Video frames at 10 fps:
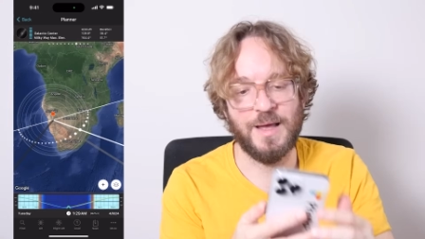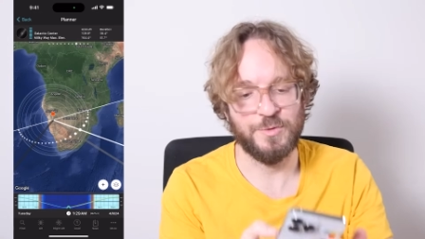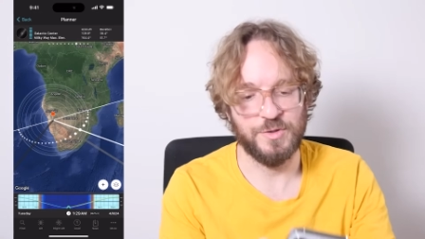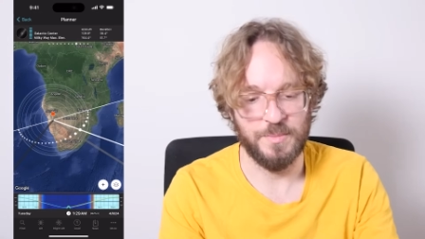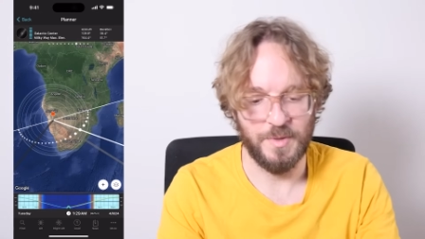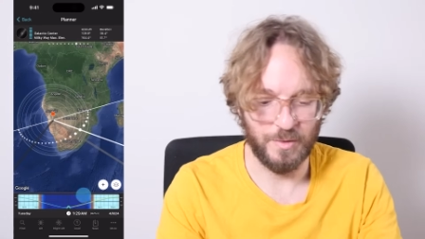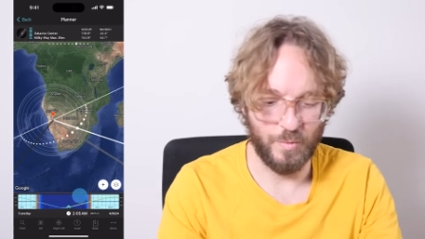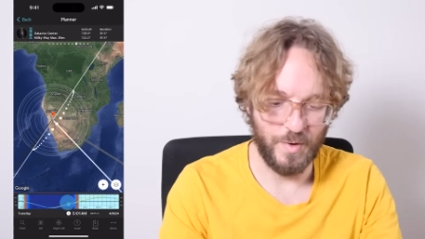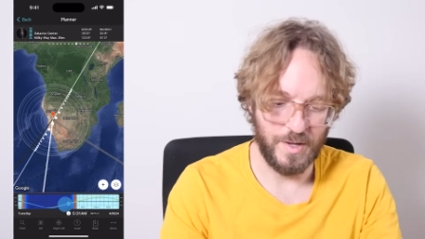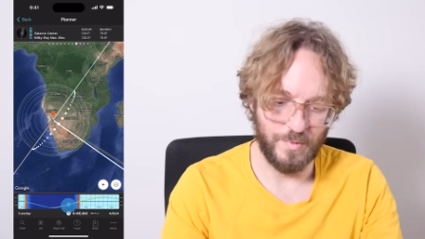capture the
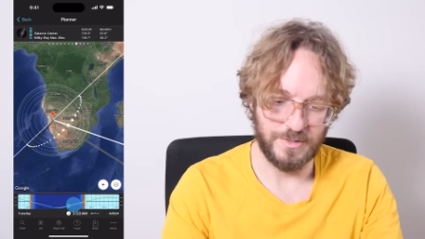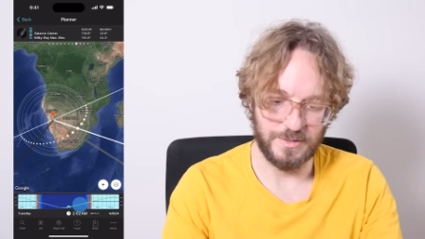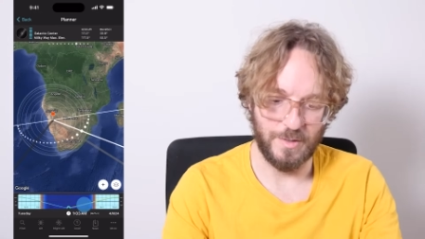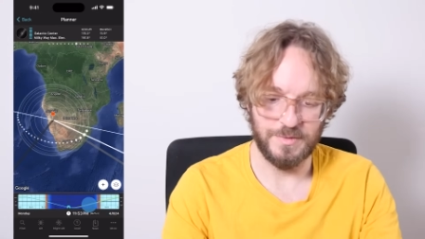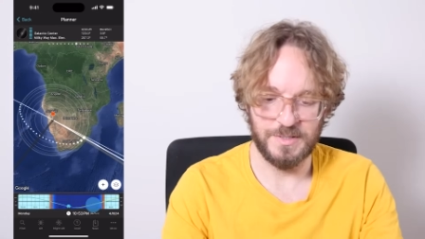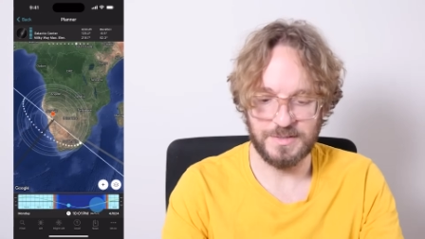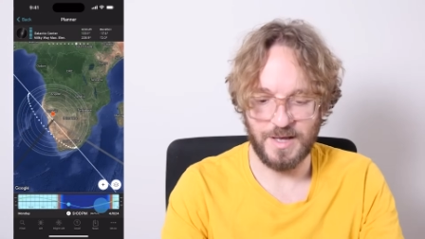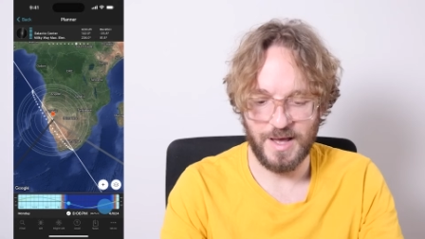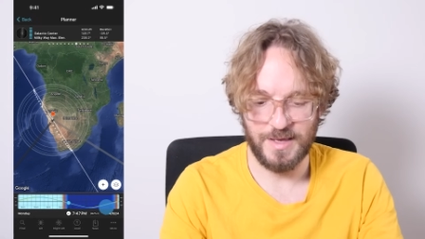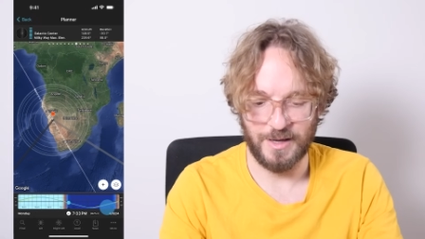Milky Way when it's low in the
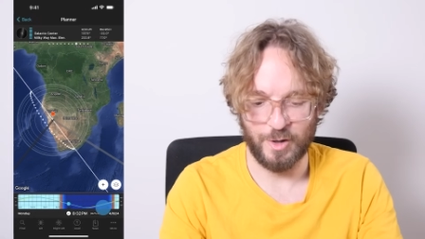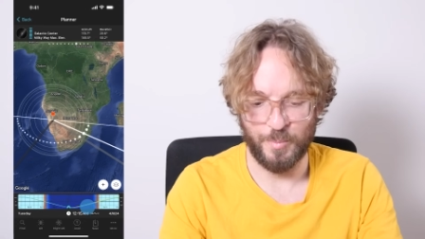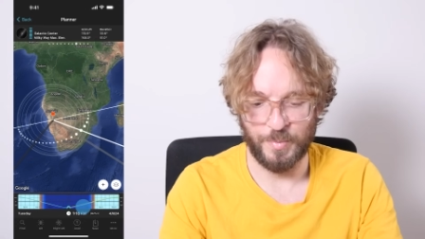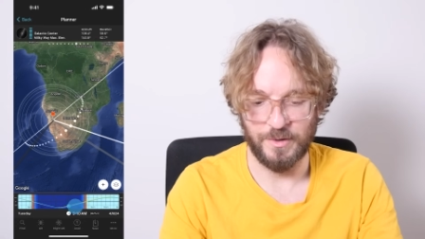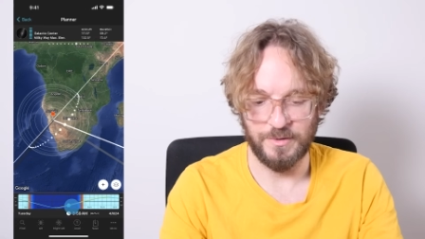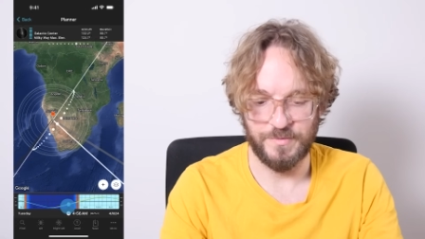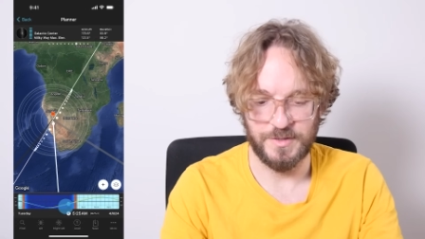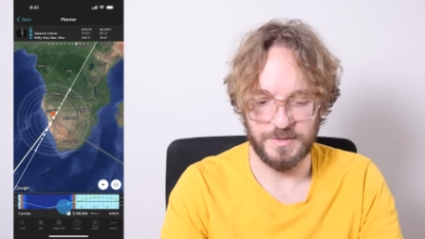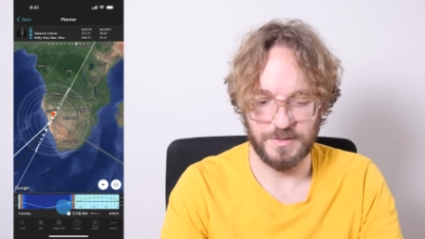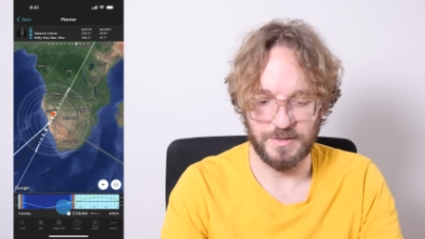sky and completely
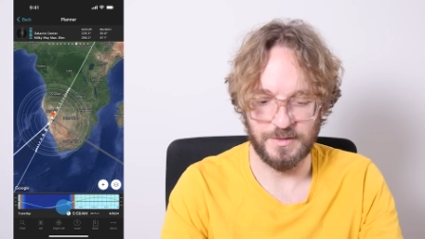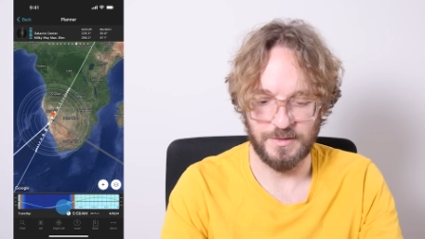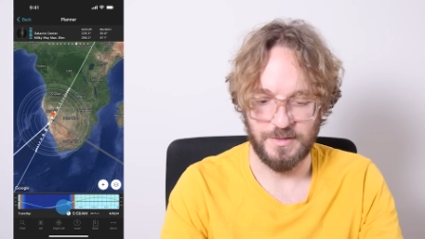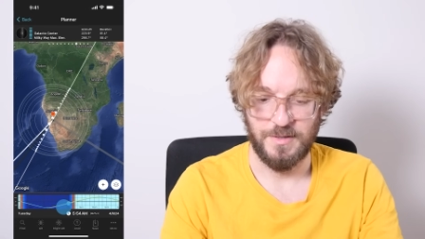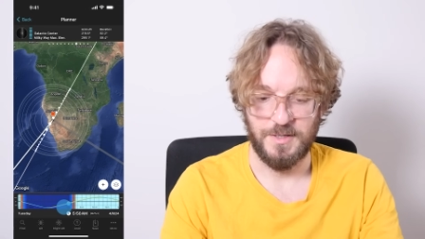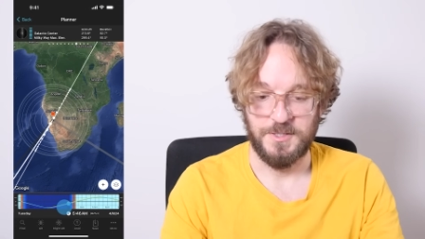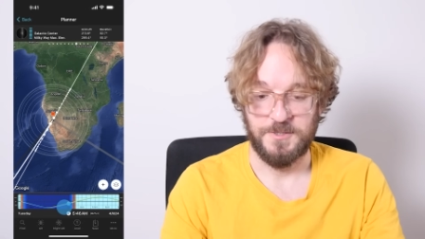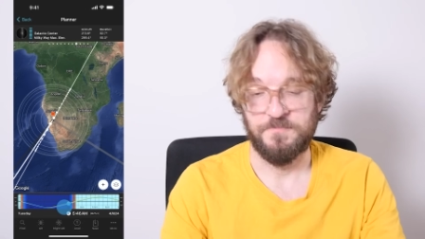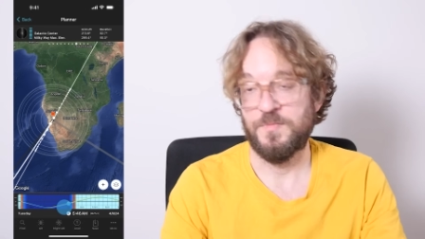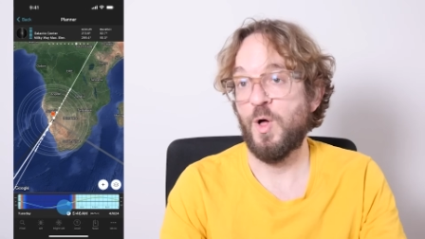vertical
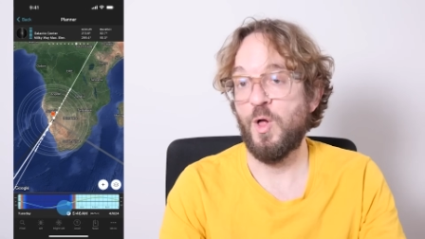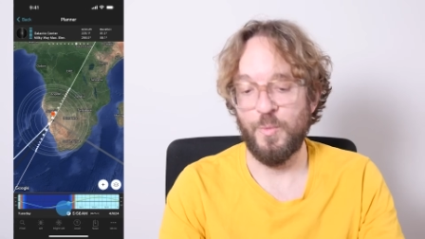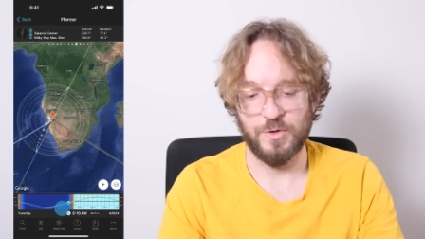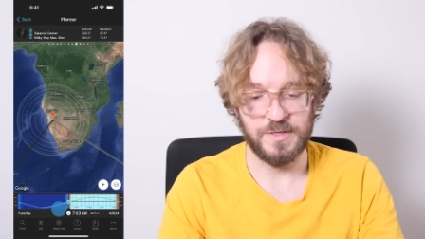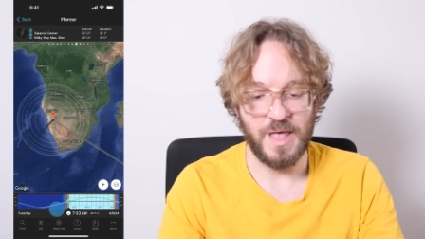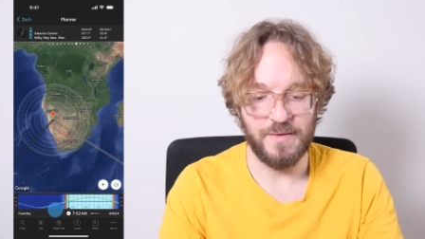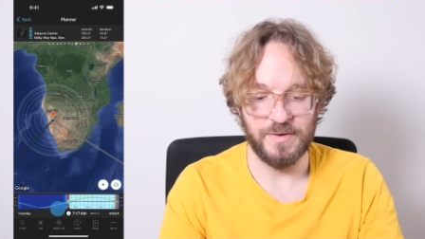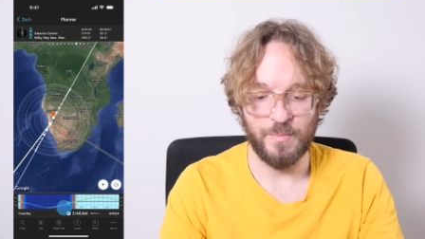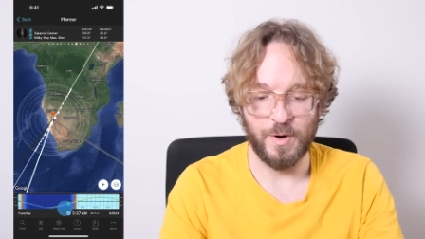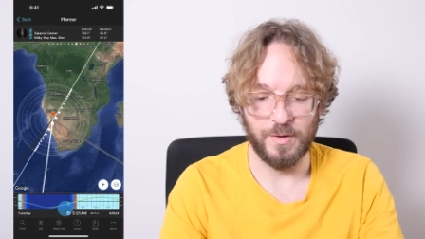almost
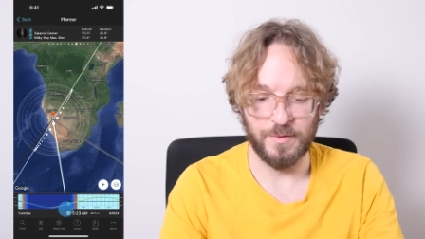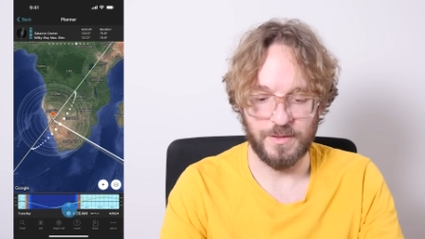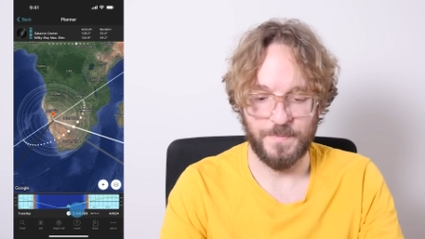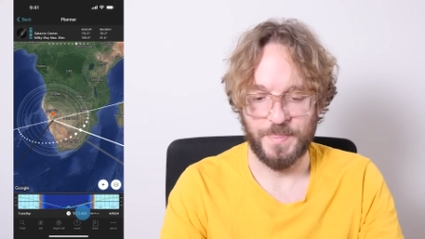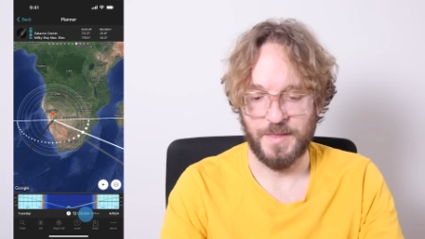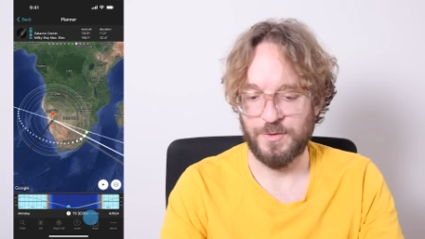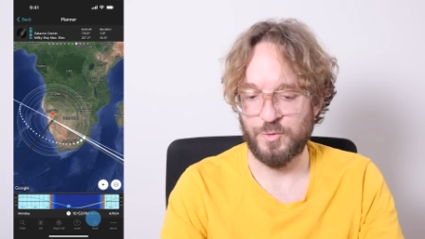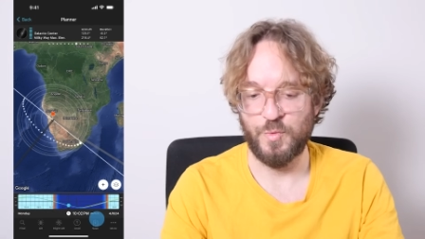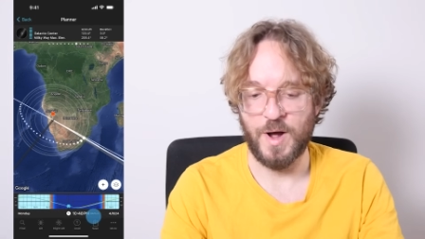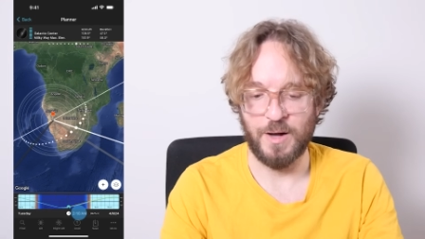every month
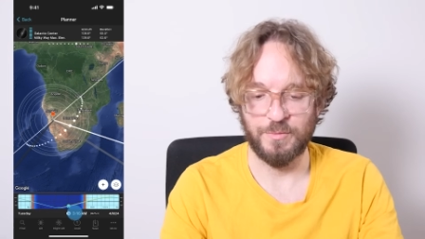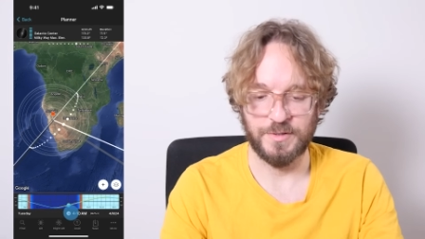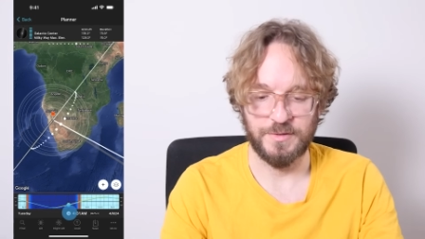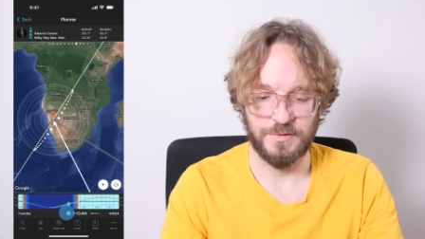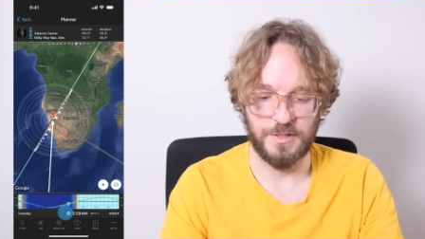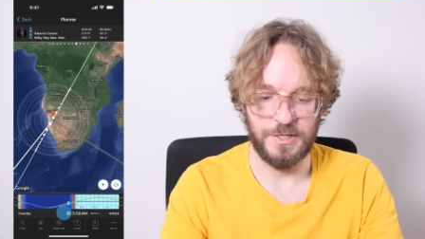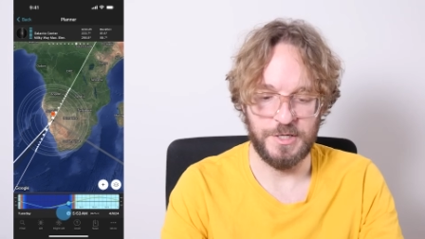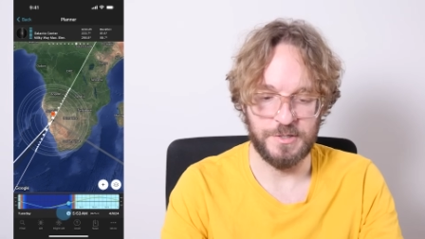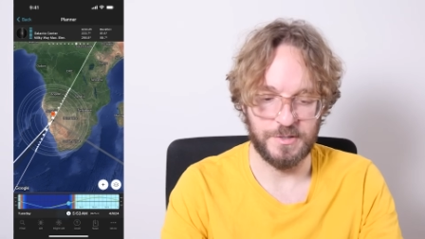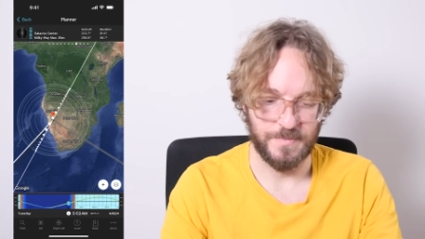throughout the
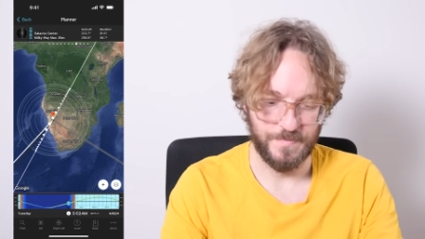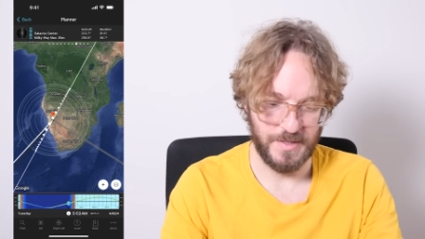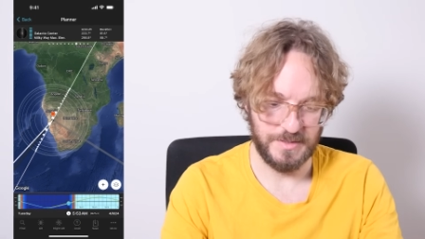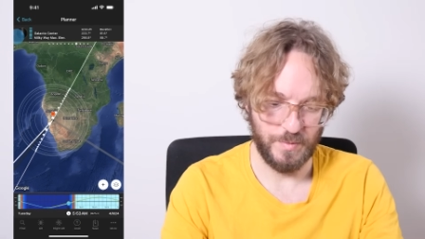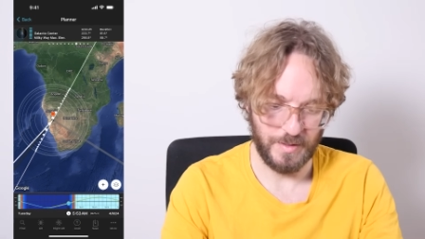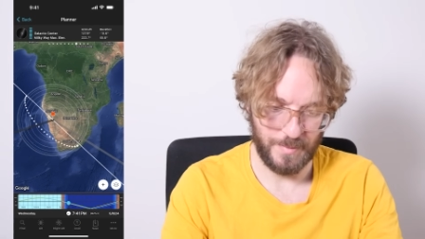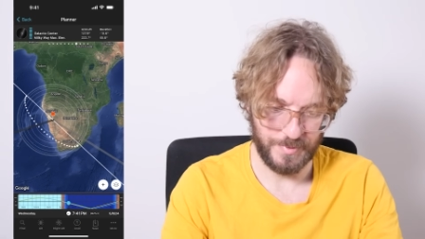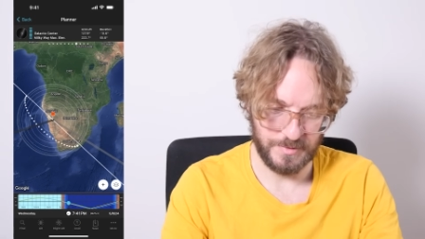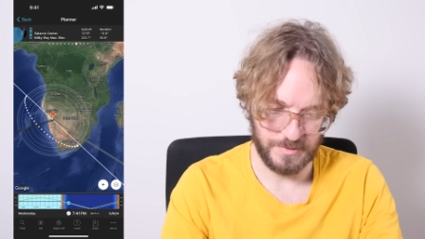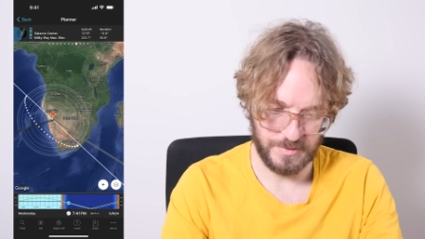year. Let's see what
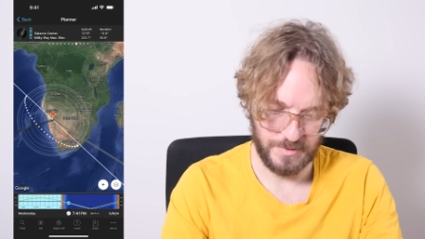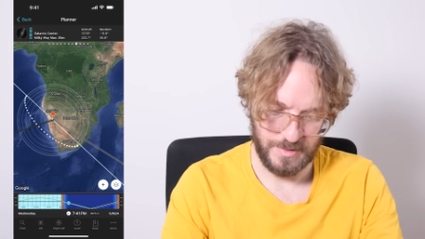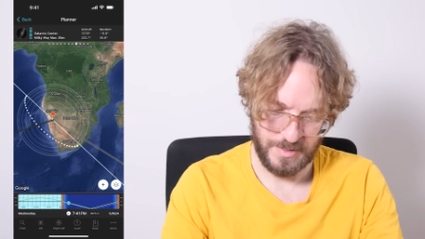happens